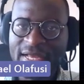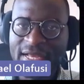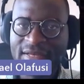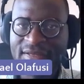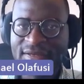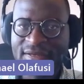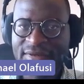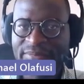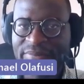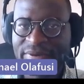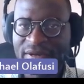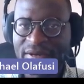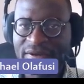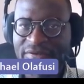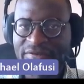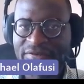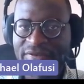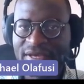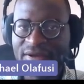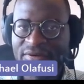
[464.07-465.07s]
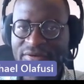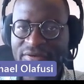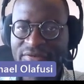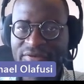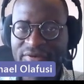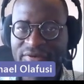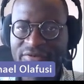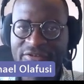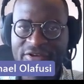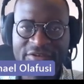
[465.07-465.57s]
we had Prince take
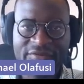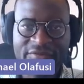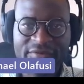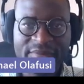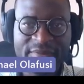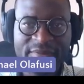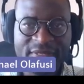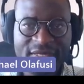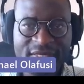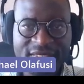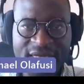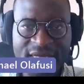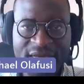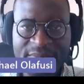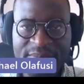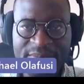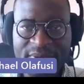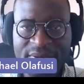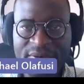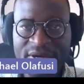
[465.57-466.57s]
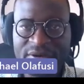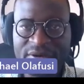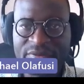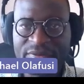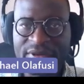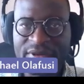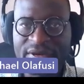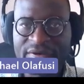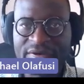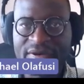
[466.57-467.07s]
us on transforming data in Power
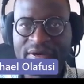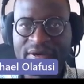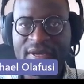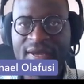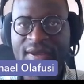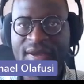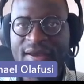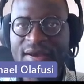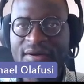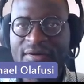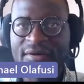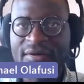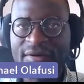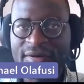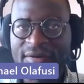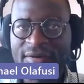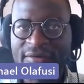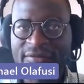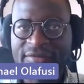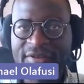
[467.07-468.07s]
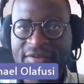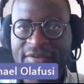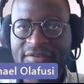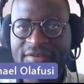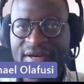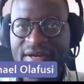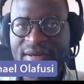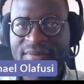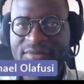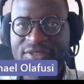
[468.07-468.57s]
Query. All of
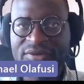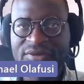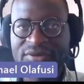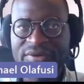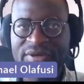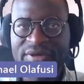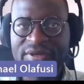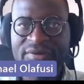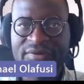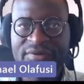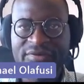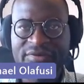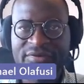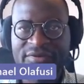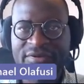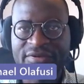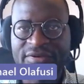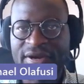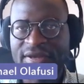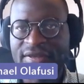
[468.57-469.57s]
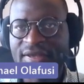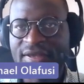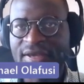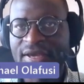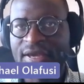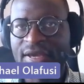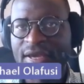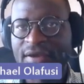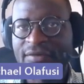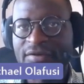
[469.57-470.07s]
these that I'm showing us, right?
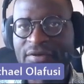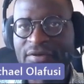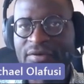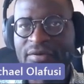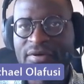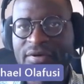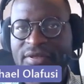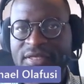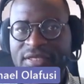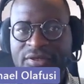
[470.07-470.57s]
If you go